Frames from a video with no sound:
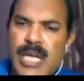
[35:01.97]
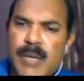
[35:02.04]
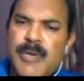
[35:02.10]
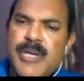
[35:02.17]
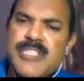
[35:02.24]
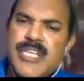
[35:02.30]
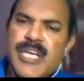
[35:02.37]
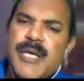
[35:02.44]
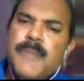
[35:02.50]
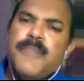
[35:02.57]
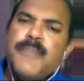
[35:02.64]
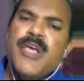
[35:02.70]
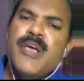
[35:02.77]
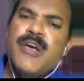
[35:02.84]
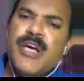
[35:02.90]
If it is
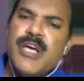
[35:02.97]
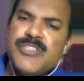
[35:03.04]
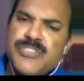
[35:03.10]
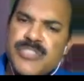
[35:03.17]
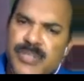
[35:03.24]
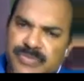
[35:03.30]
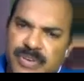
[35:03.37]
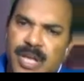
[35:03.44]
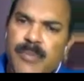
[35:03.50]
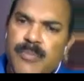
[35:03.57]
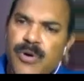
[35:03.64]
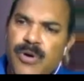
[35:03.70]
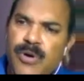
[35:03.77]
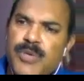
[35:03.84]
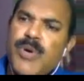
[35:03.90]
a, a stiff
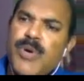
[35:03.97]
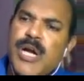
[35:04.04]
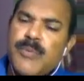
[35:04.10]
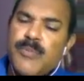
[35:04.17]
elbow, you